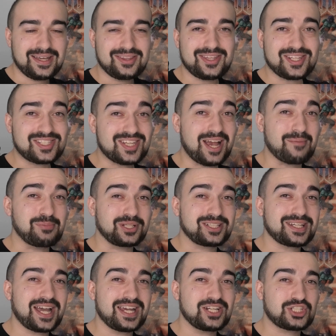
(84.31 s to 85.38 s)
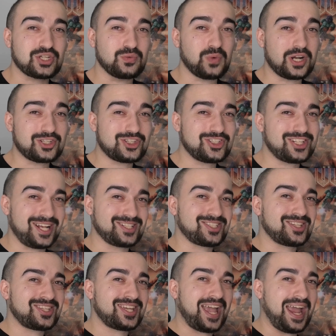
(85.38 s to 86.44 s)
This application, once you get
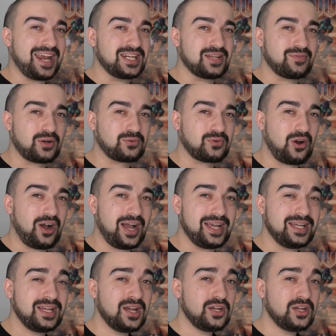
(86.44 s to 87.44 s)
to the end of it right,